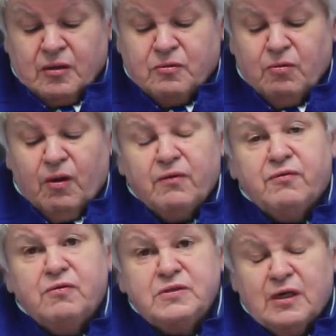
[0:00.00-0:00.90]
To all
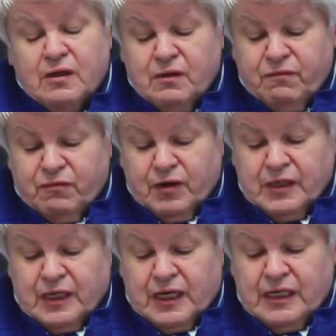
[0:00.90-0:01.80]
those on the
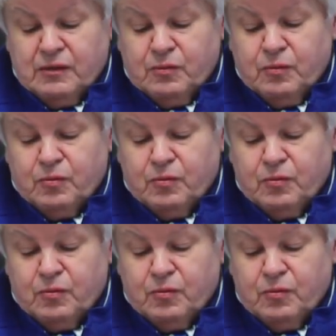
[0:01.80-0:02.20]
front line